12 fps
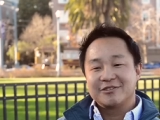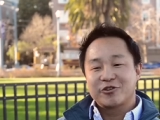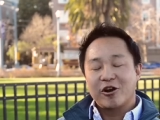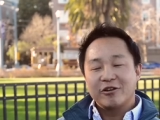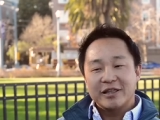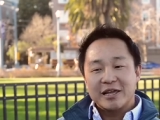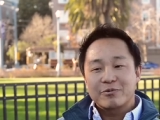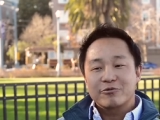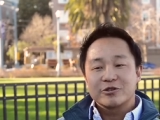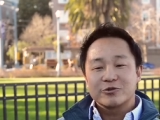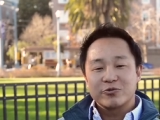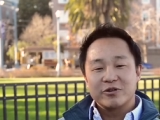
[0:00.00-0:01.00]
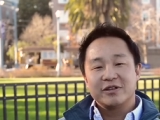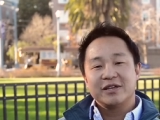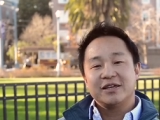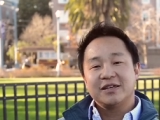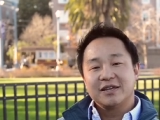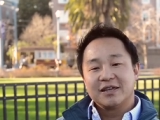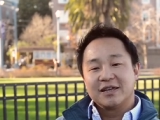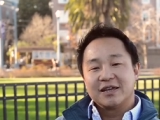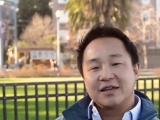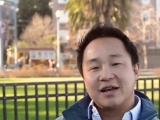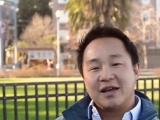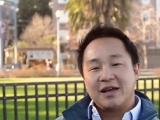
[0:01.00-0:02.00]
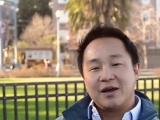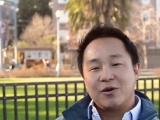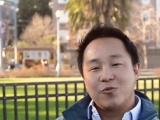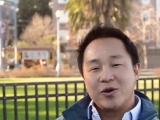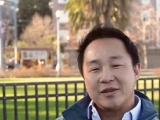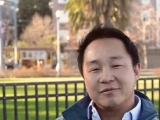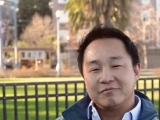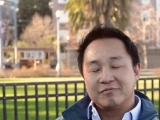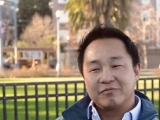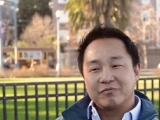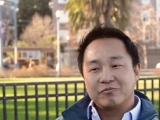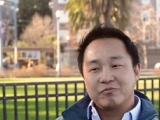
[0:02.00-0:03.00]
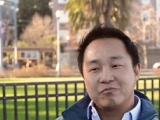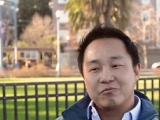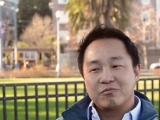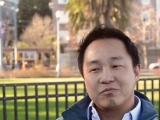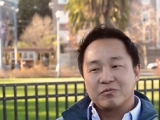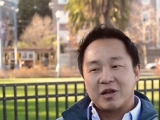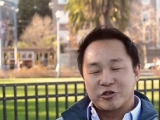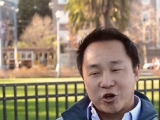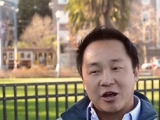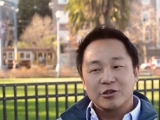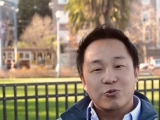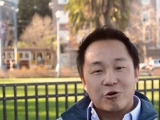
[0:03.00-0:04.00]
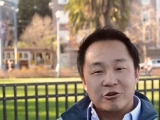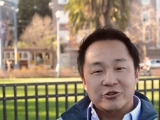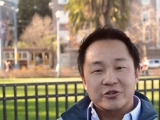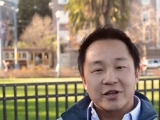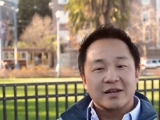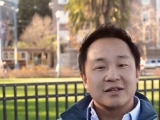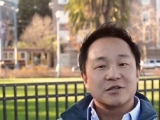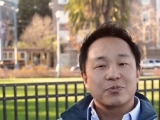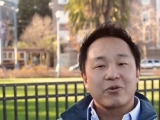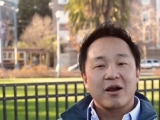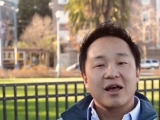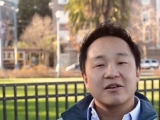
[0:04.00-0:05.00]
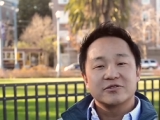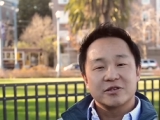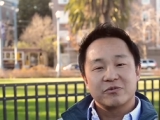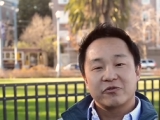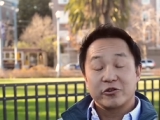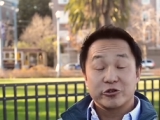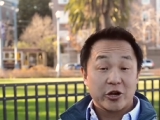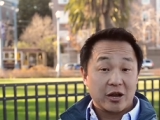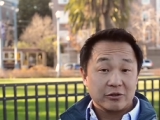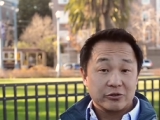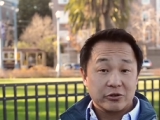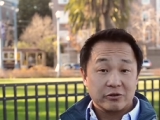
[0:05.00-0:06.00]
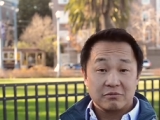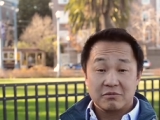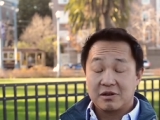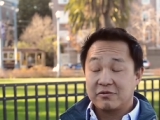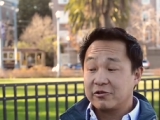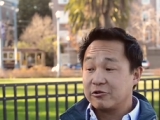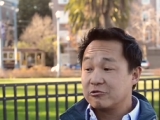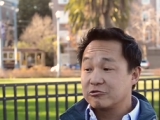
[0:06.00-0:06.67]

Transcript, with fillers: Child labor is really when a child works and it deprives them of their childhood, of their